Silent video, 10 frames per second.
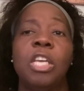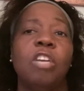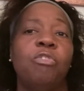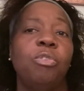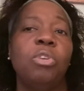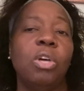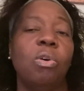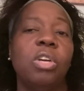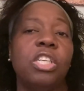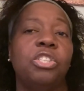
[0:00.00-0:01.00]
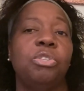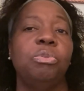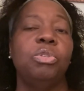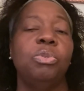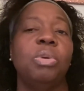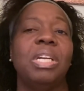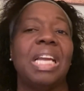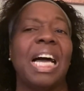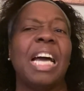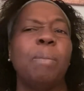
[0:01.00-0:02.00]
If you notice, you knew a
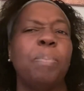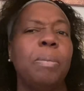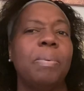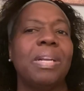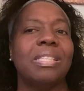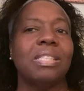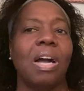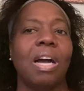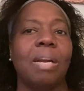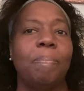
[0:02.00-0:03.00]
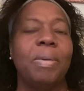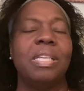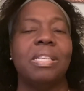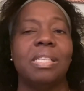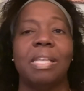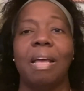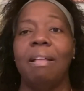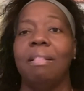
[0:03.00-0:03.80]
lot of people that start a business